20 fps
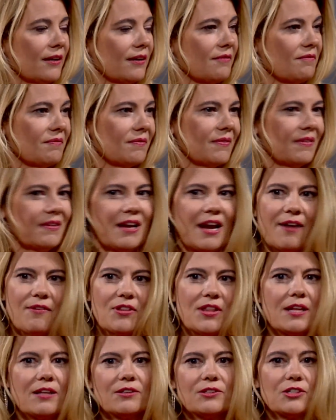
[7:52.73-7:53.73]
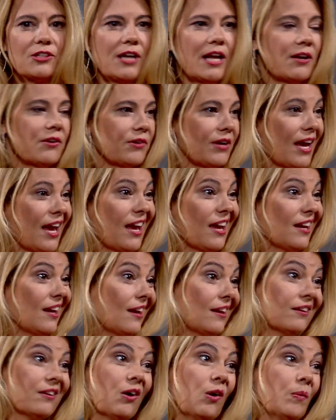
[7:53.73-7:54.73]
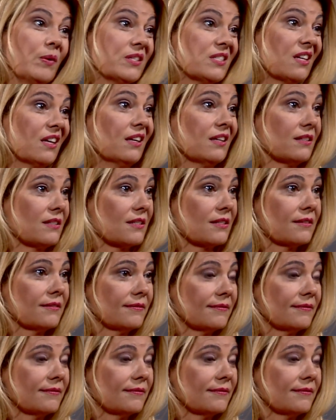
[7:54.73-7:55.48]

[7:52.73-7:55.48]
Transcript: and everything will turn out okay, and it always does.